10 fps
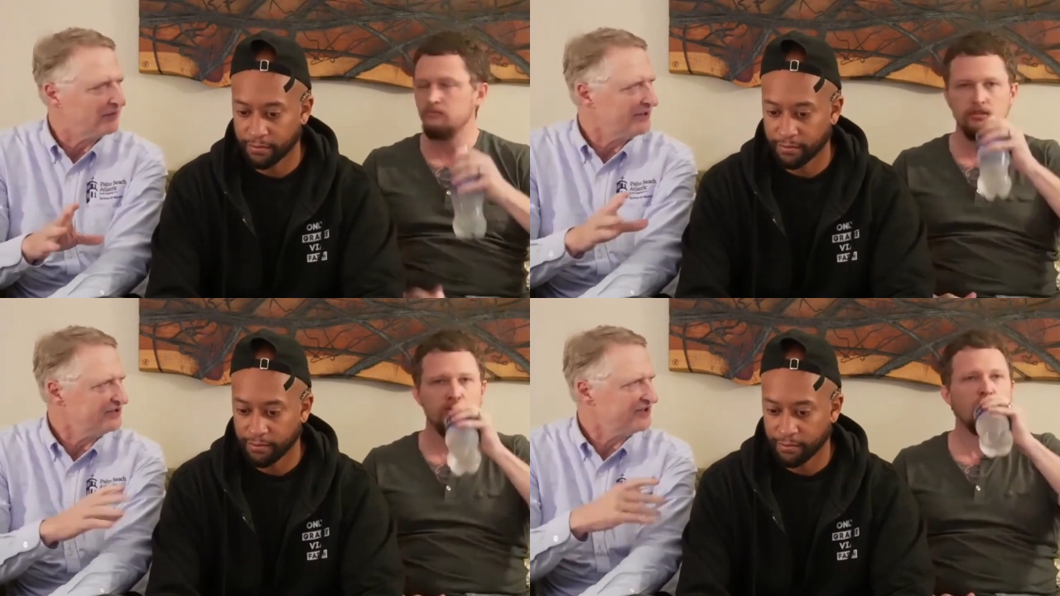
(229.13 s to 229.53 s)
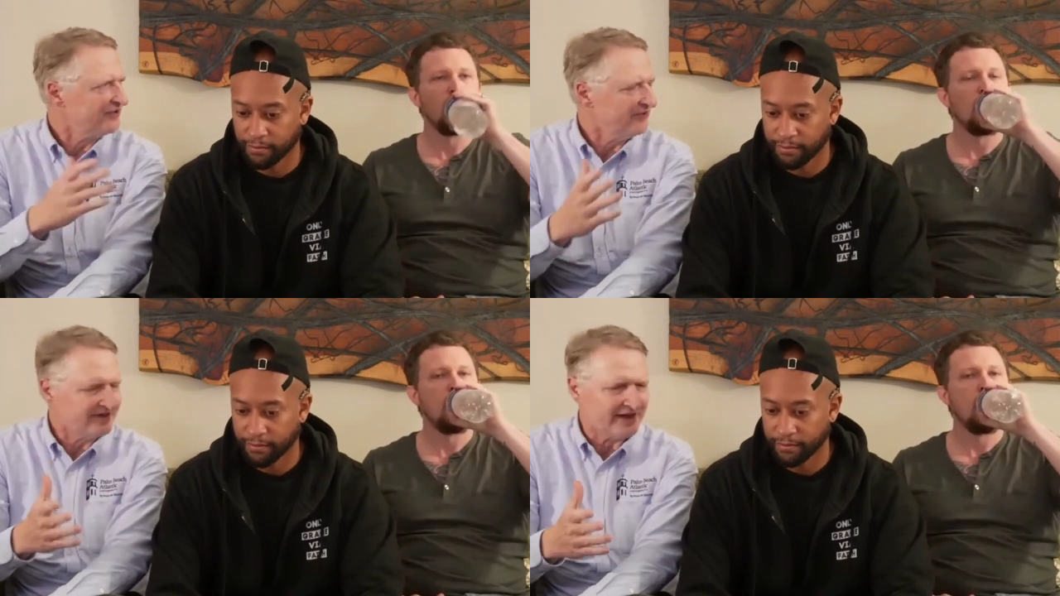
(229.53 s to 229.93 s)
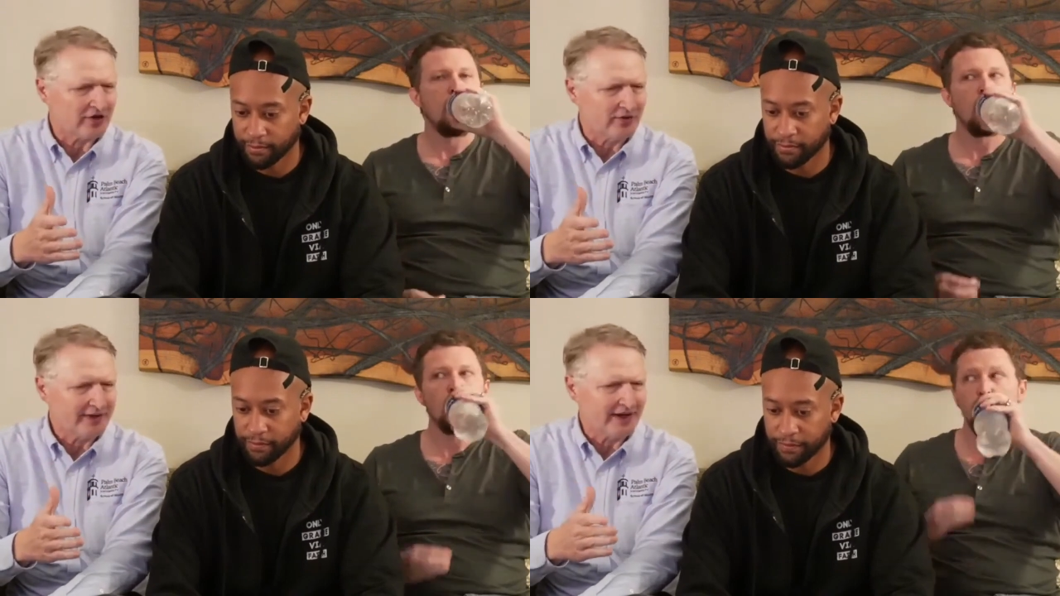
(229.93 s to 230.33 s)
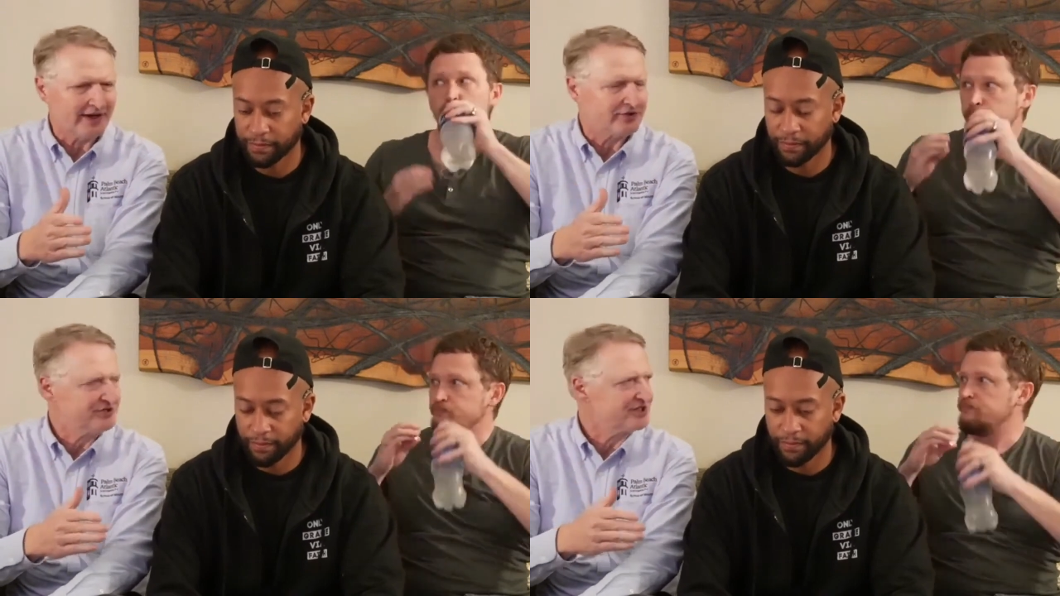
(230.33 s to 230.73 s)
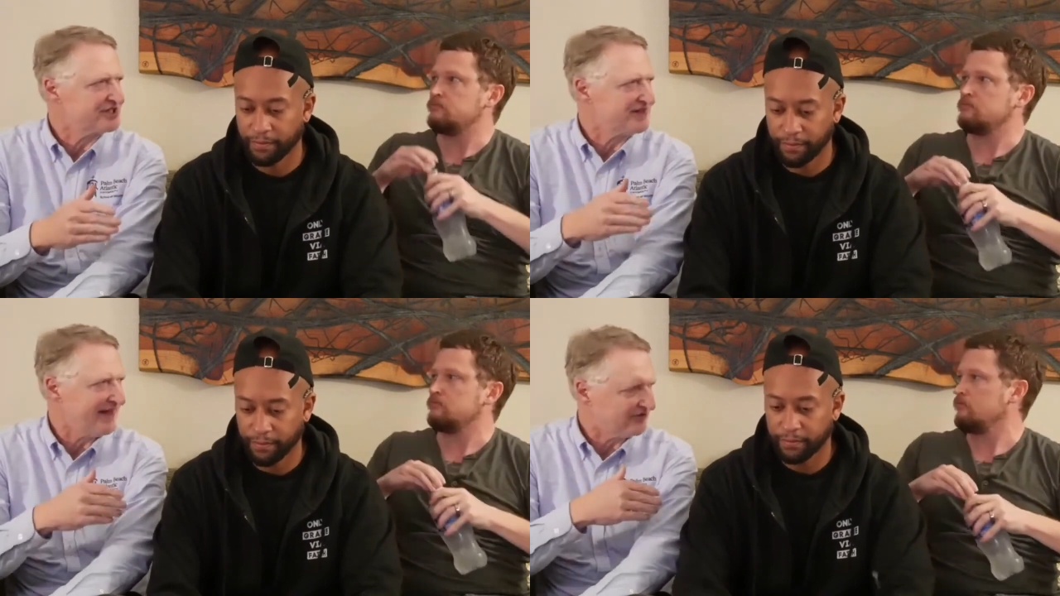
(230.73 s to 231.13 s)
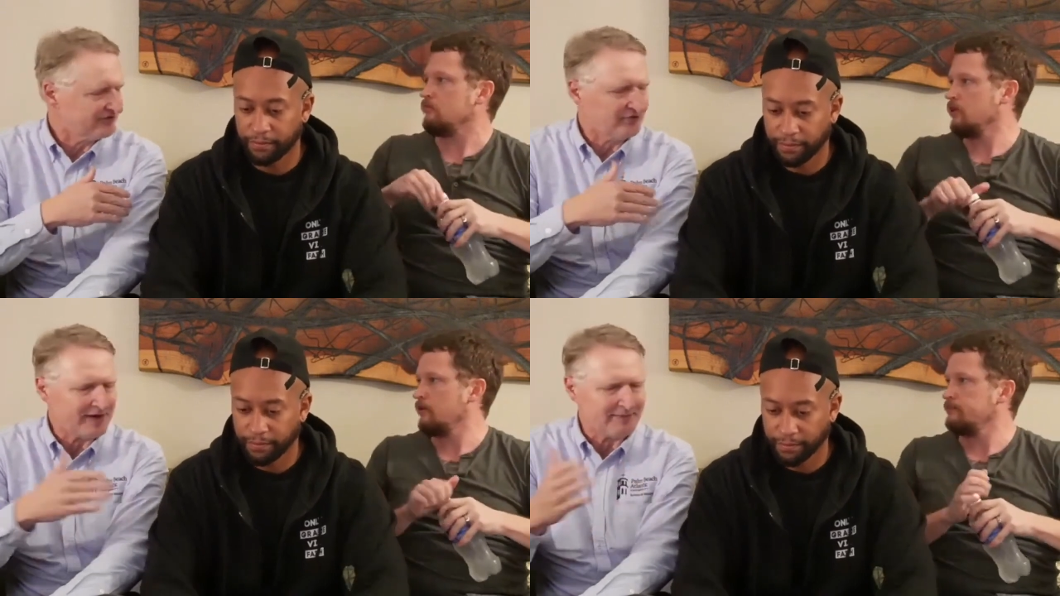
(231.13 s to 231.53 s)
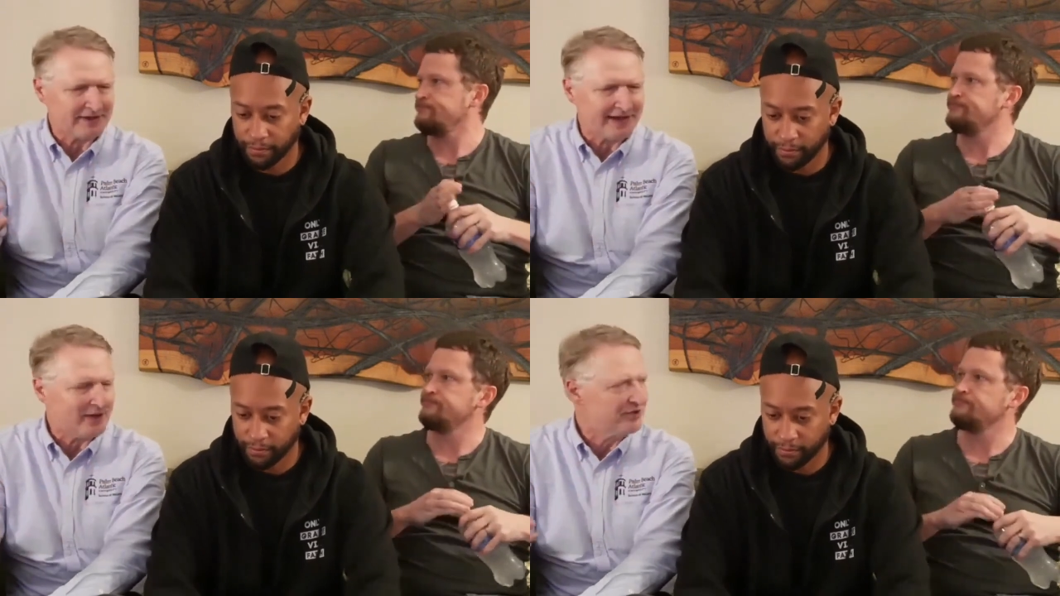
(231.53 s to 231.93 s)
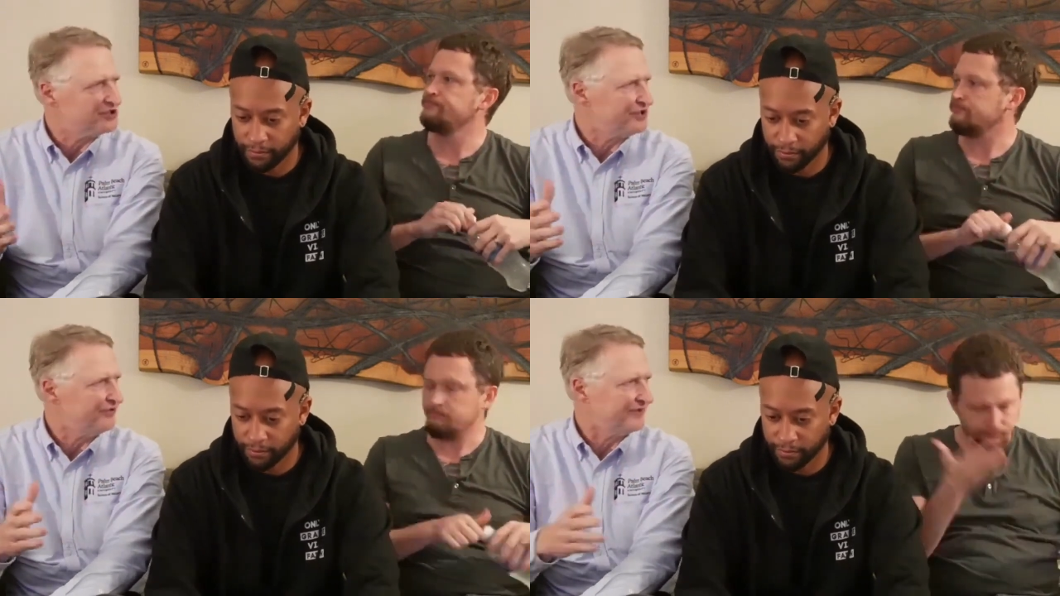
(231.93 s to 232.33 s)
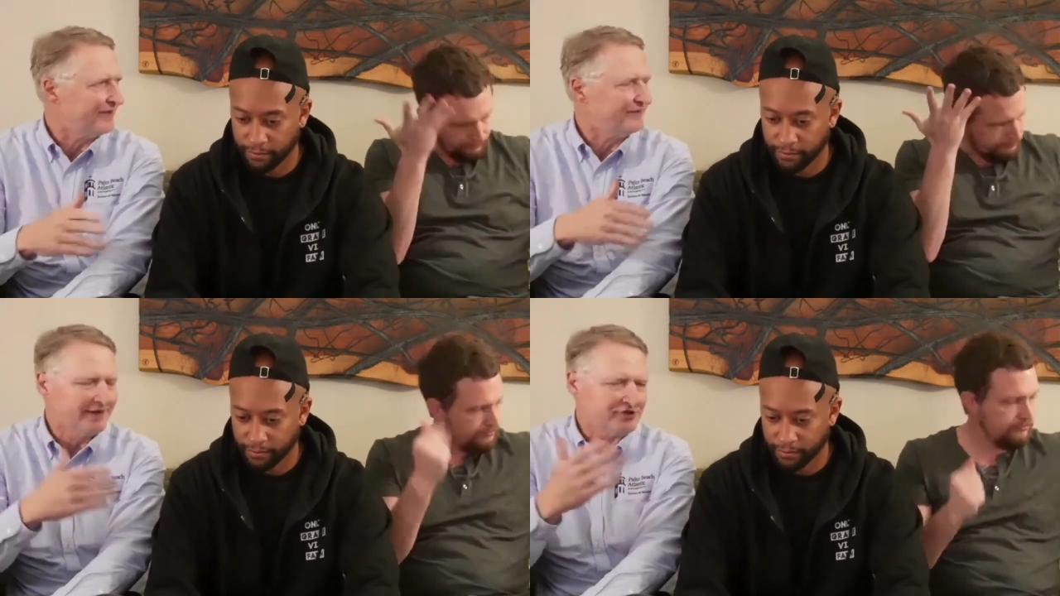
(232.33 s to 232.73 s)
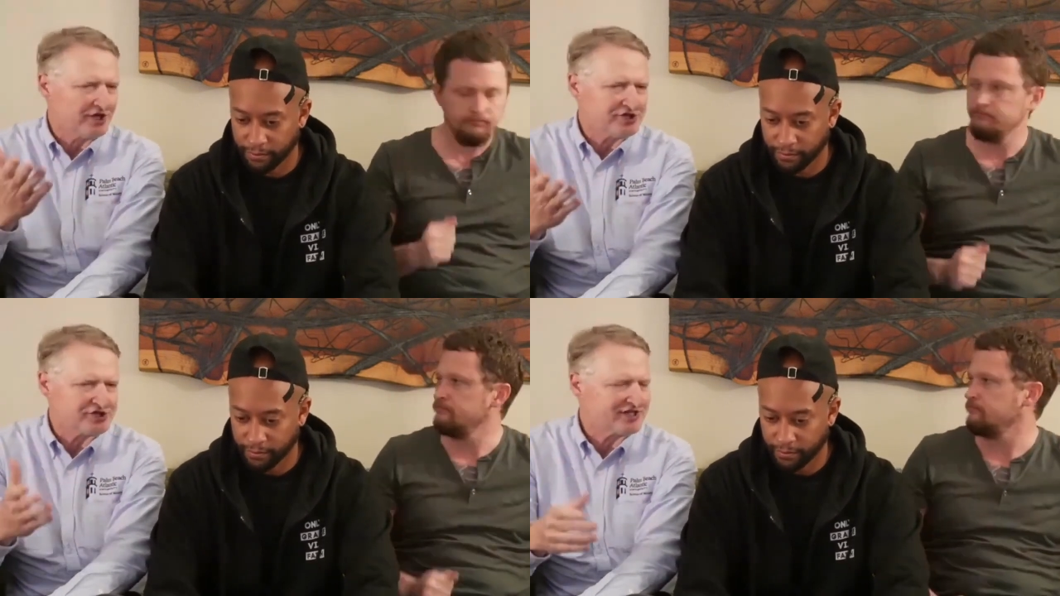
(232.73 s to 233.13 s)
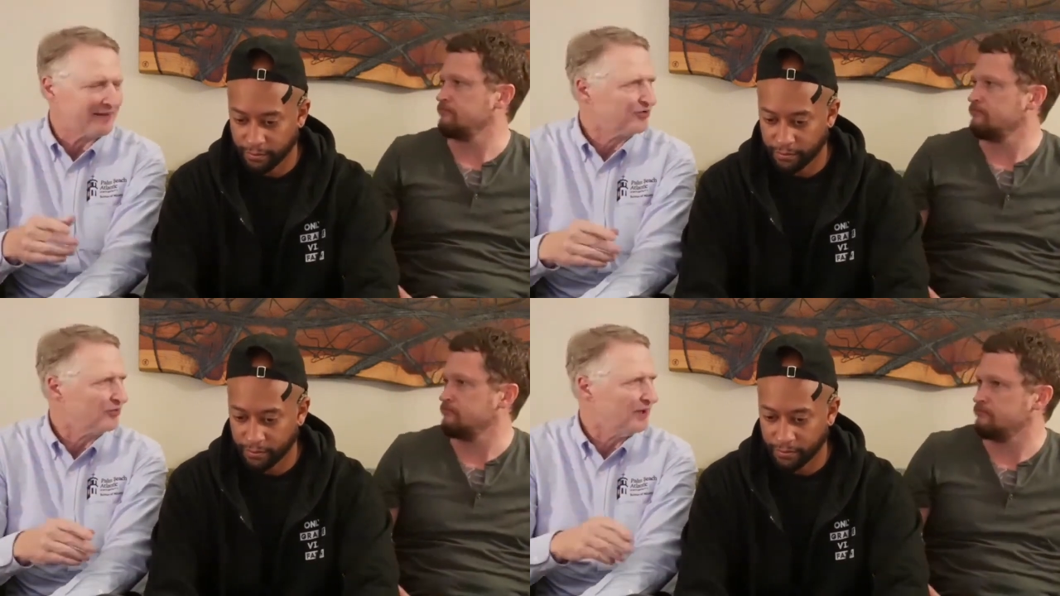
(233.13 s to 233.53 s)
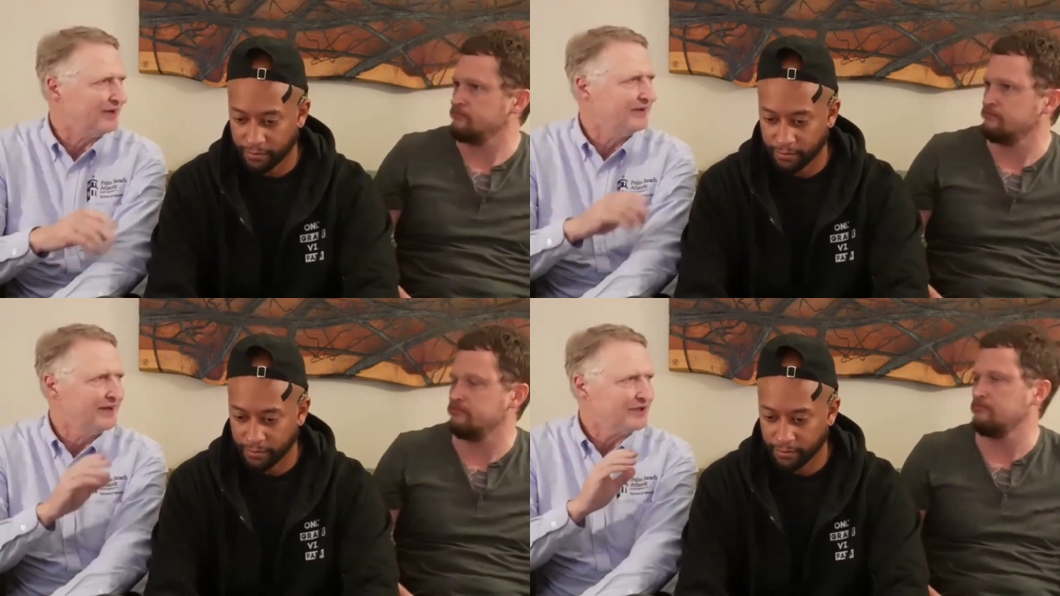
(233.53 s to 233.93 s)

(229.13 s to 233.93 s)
Speaker 1: Well, you just don't see that going on. You just see that sweeping language used in Judges chapter one.